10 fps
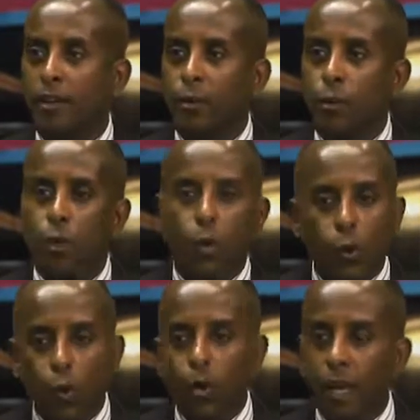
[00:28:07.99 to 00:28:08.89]
or
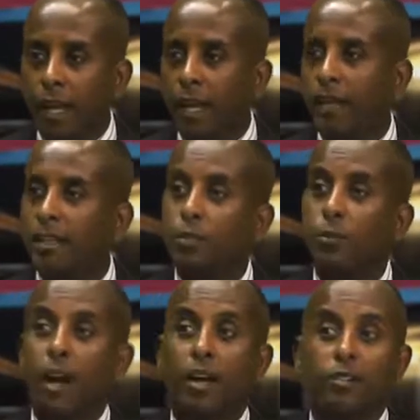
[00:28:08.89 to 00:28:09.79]
call and
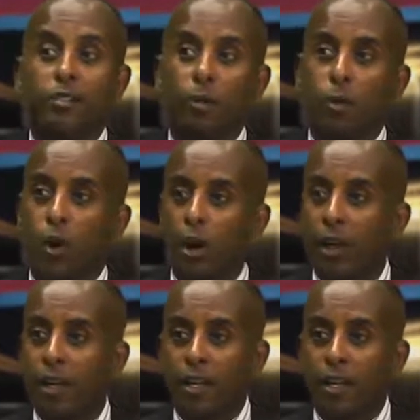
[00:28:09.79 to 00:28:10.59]
inspire someone.